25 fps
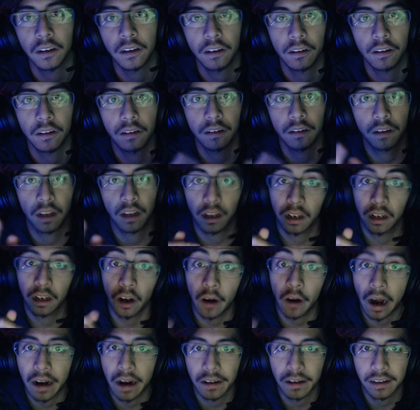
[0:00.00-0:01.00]
to go
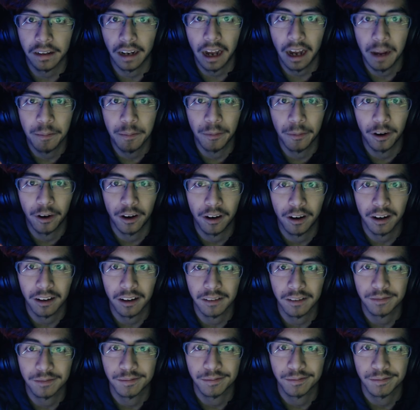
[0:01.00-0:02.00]
outside more,
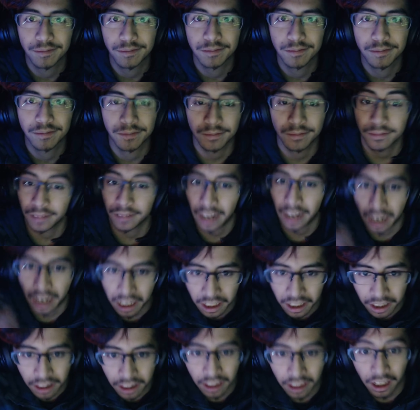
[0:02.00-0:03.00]
not
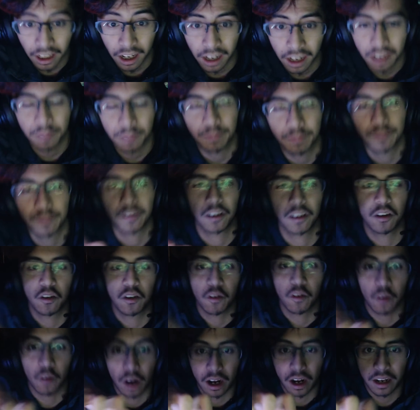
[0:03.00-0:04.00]
inside,
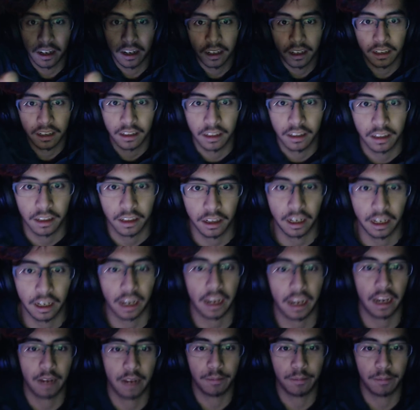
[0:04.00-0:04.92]
grinding game.